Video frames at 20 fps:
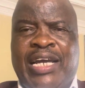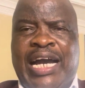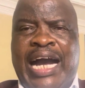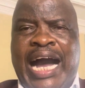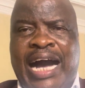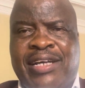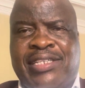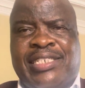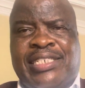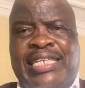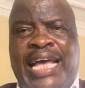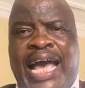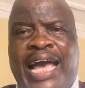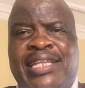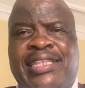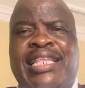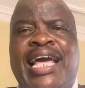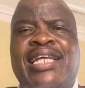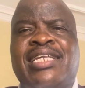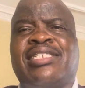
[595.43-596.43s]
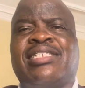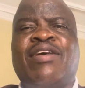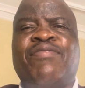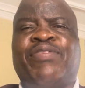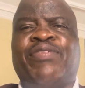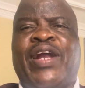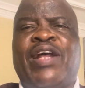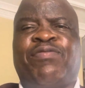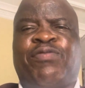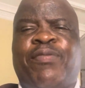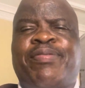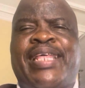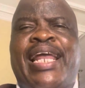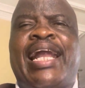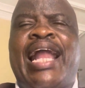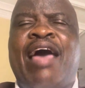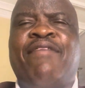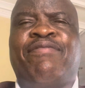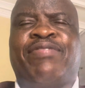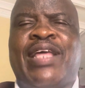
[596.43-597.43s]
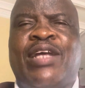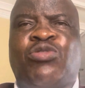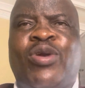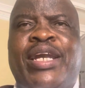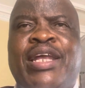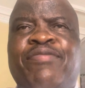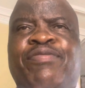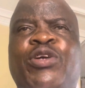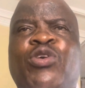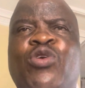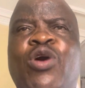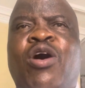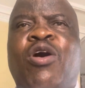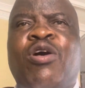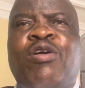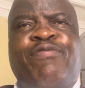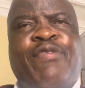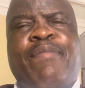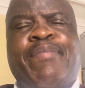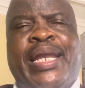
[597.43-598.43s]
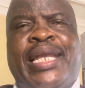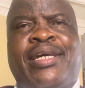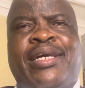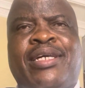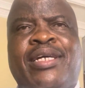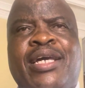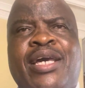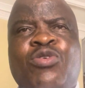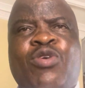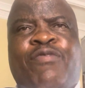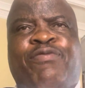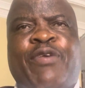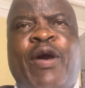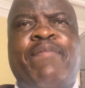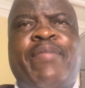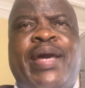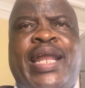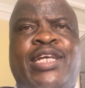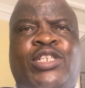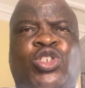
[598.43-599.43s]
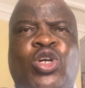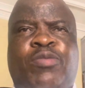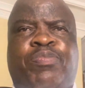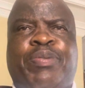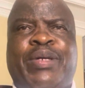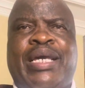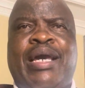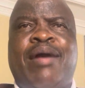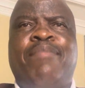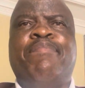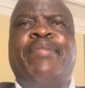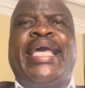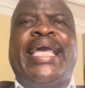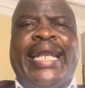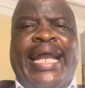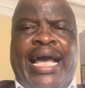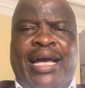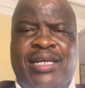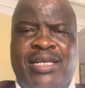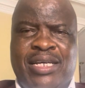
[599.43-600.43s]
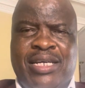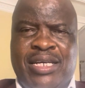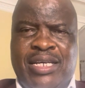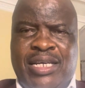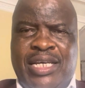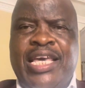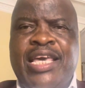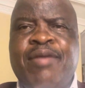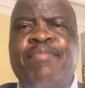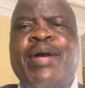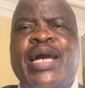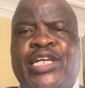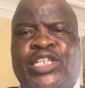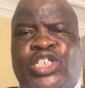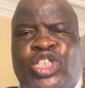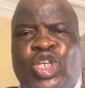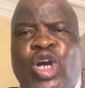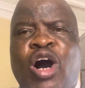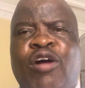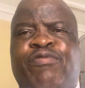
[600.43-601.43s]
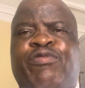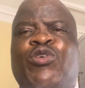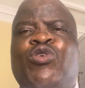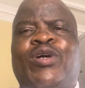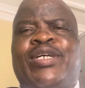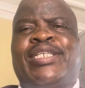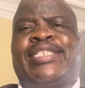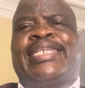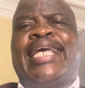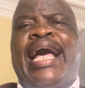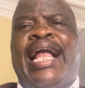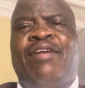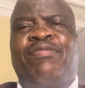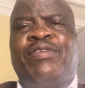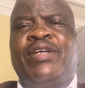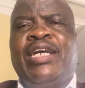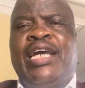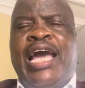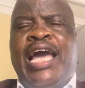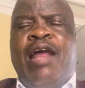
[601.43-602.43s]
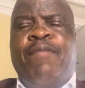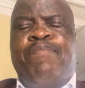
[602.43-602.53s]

outside that is different from the life that you live in your own family. Your family should be a mirror image of yourself, and